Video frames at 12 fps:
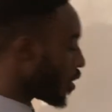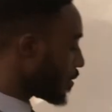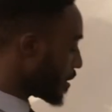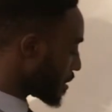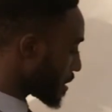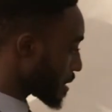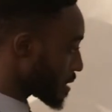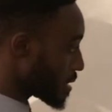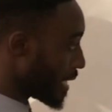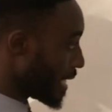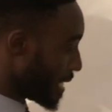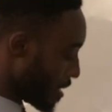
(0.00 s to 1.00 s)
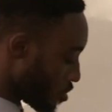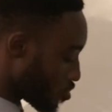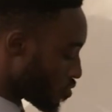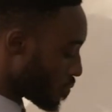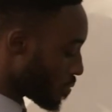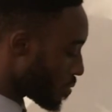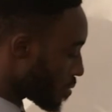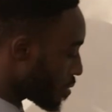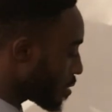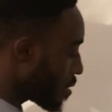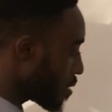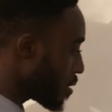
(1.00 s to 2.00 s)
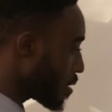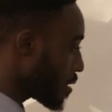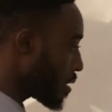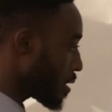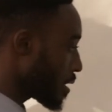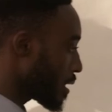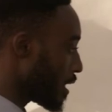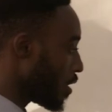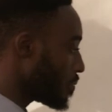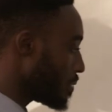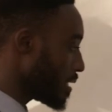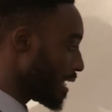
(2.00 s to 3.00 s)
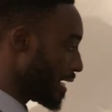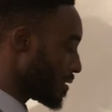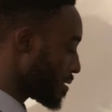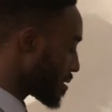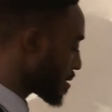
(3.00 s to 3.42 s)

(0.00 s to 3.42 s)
oranges in each group. That would be like